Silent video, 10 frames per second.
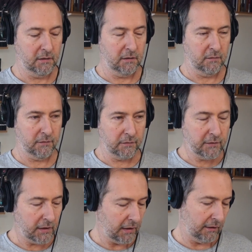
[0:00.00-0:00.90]

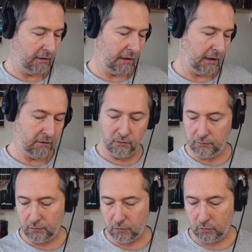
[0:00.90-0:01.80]
50 and the end of
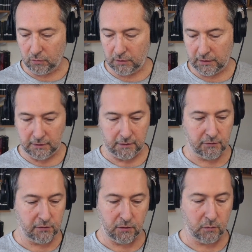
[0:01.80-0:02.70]
the Quran.
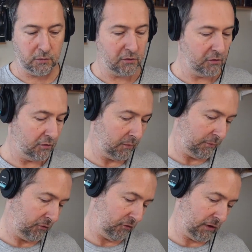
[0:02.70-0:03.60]
So we'll just
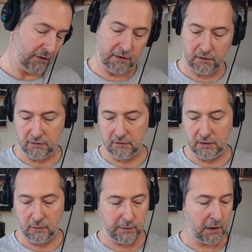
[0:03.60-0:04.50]
jump straight in and see
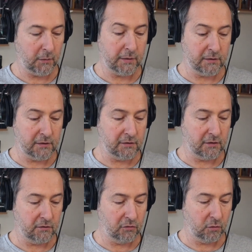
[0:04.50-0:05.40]
how we go. This is
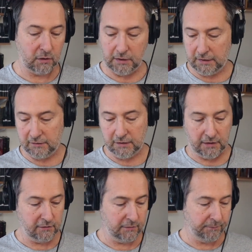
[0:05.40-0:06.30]
Surah 88.